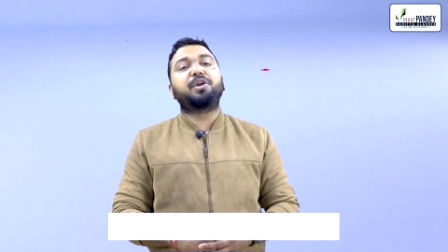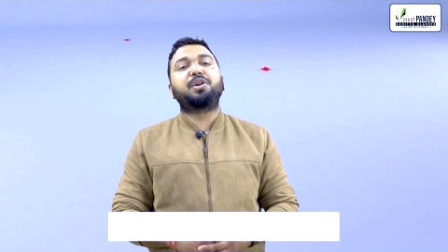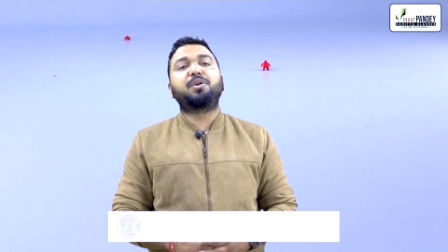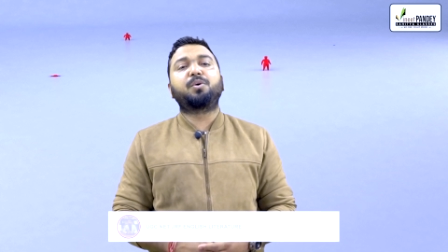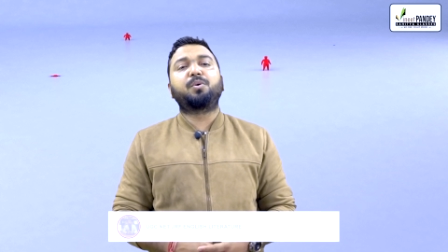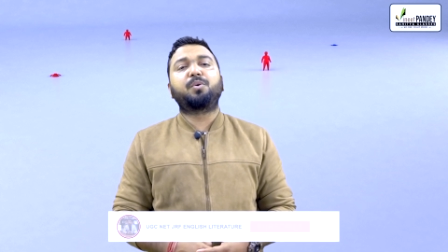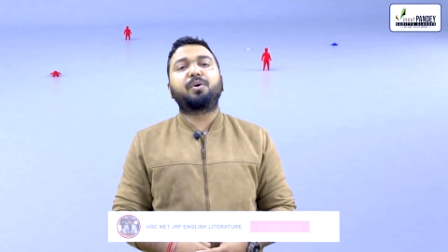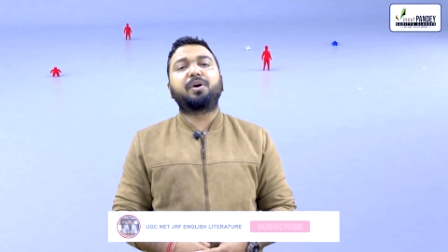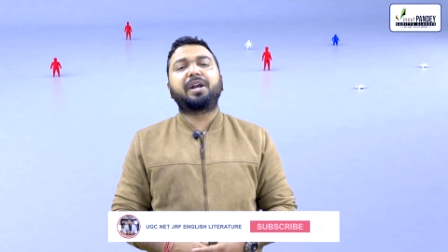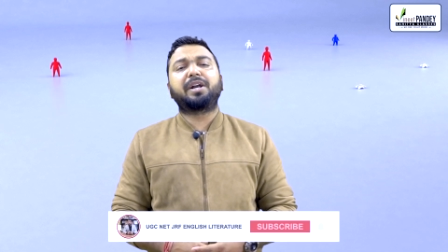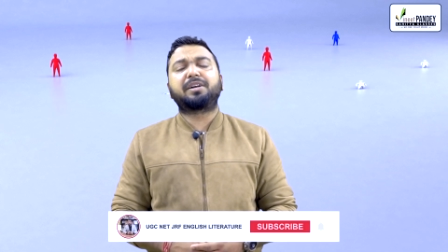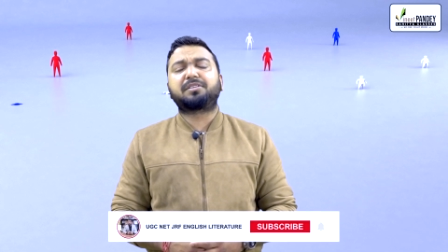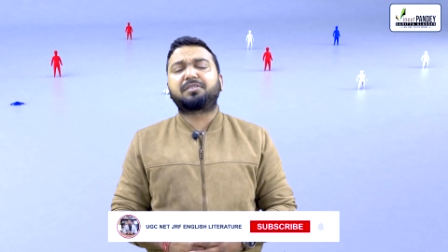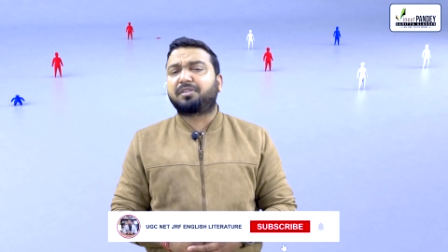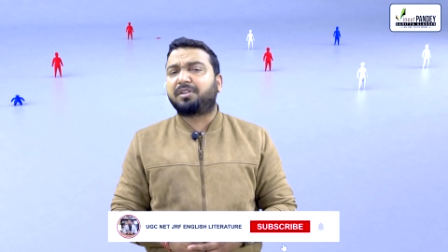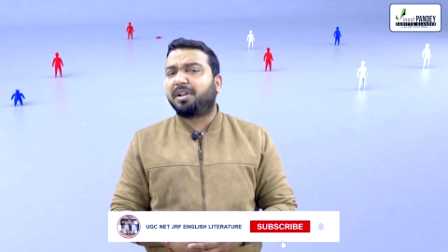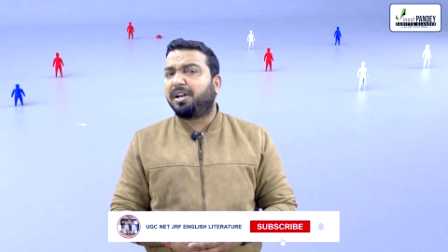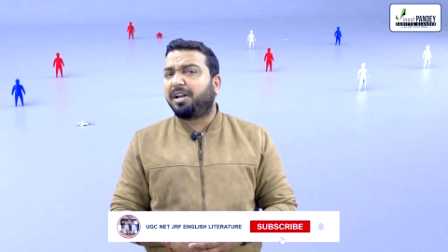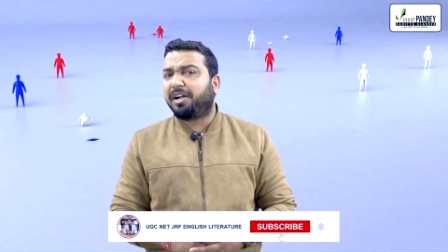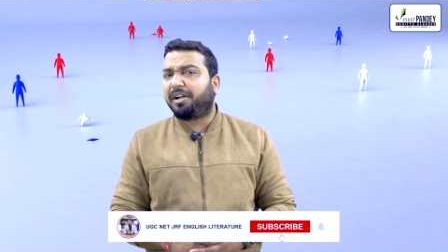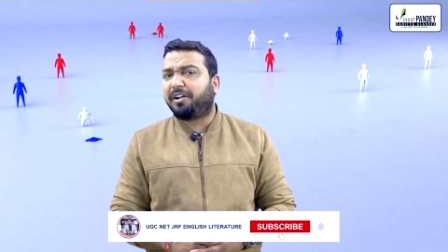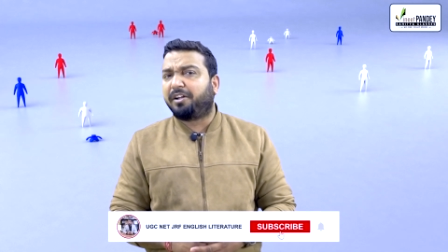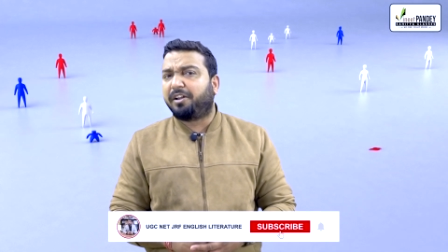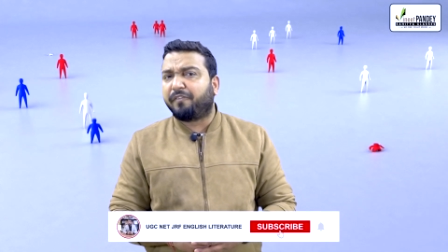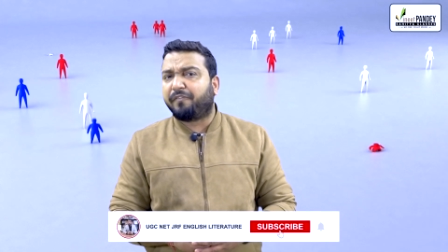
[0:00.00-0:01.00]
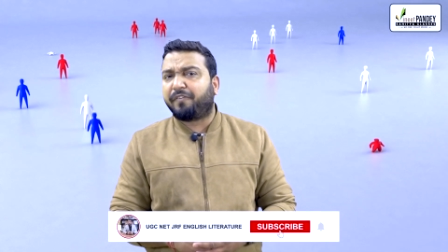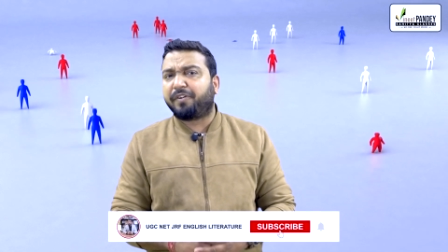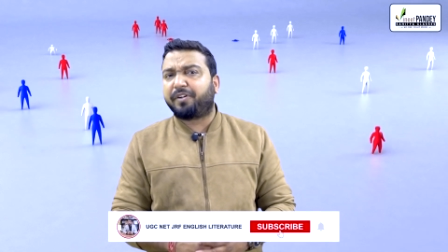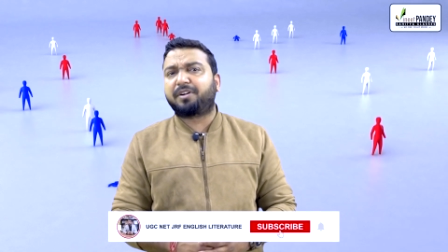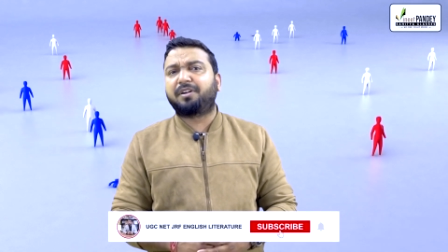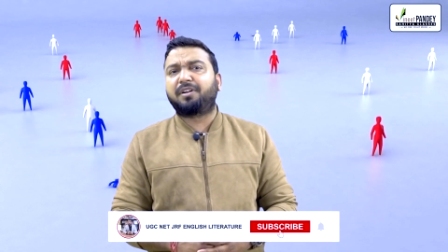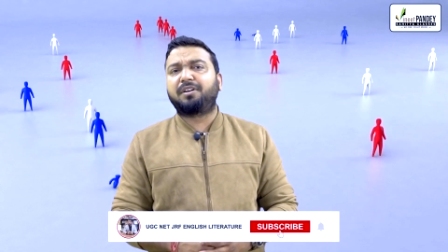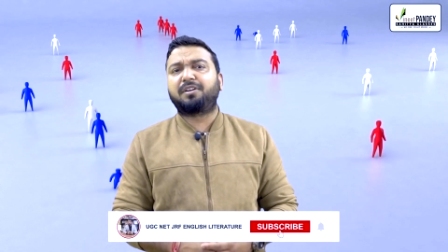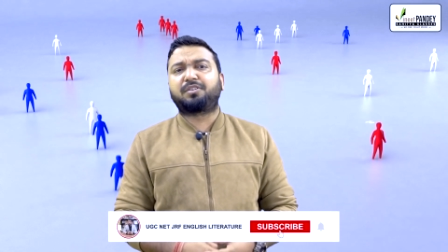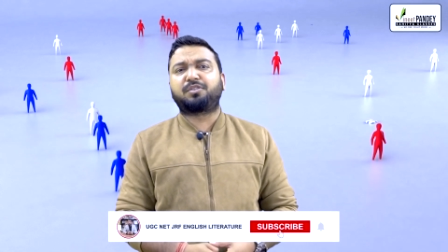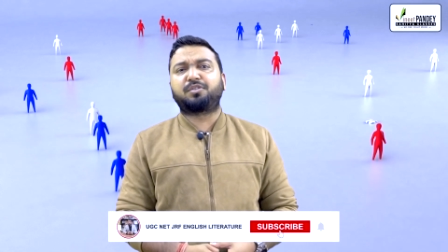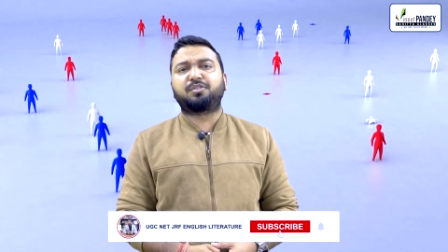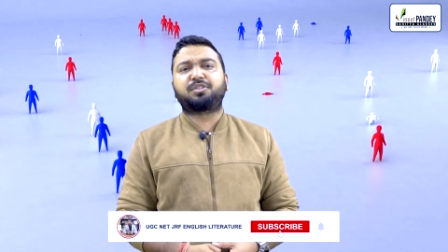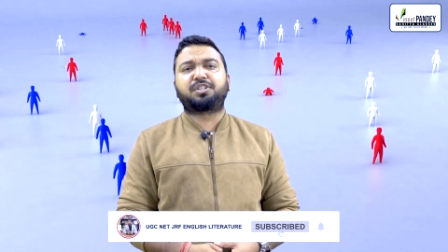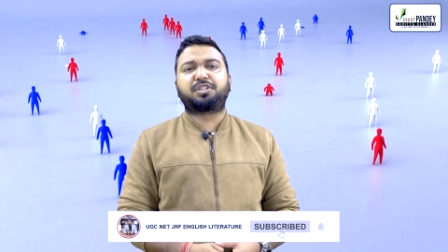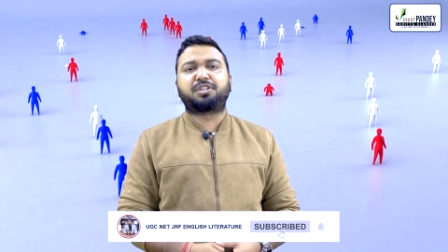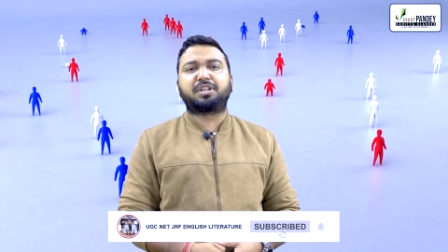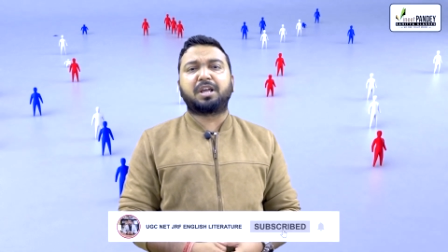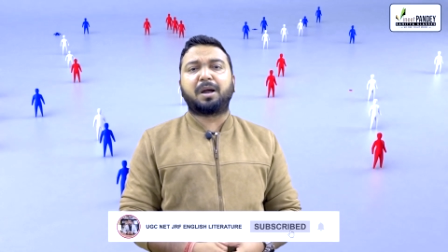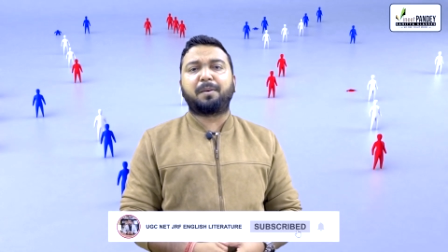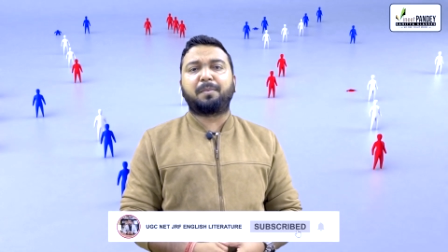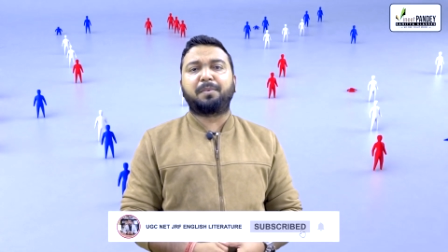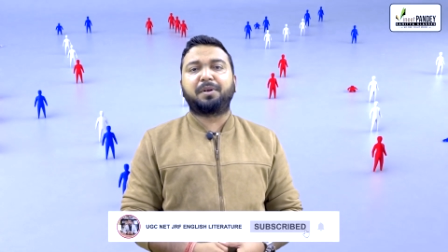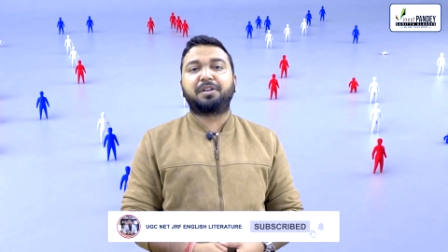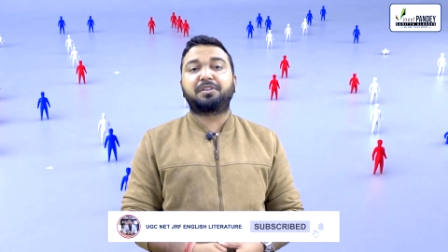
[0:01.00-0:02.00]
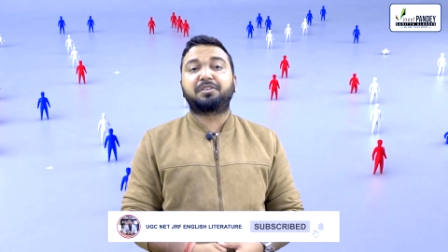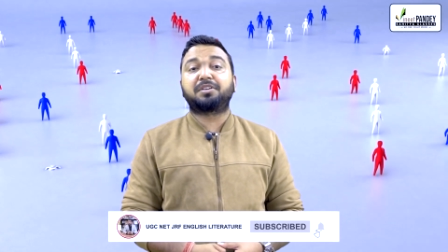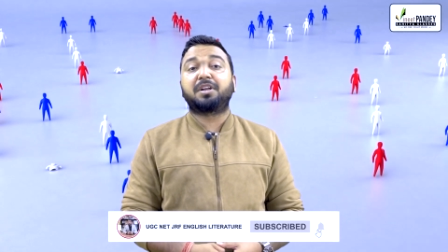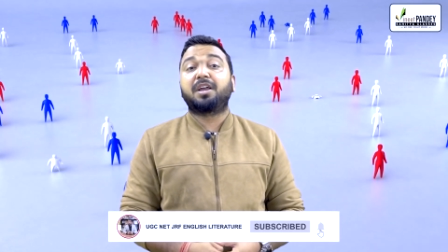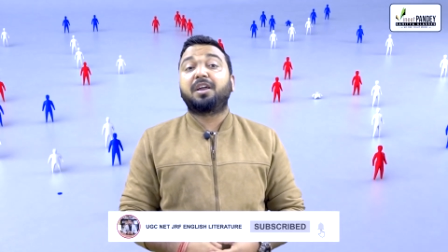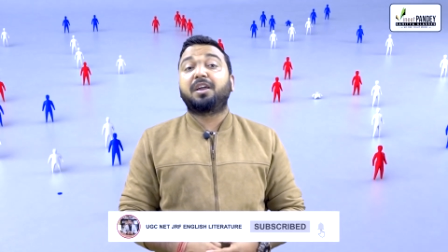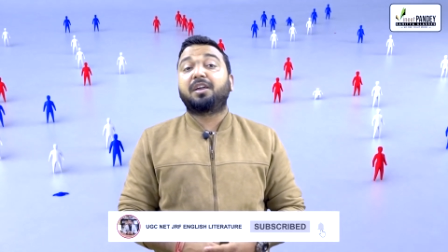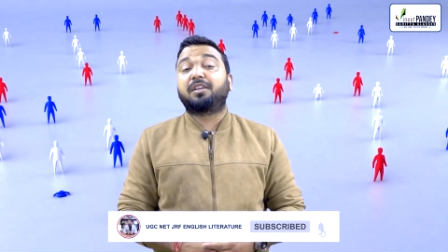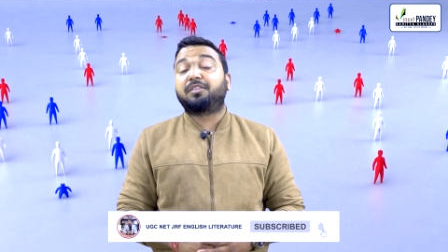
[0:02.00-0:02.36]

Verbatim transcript: you know it's really difficult to establish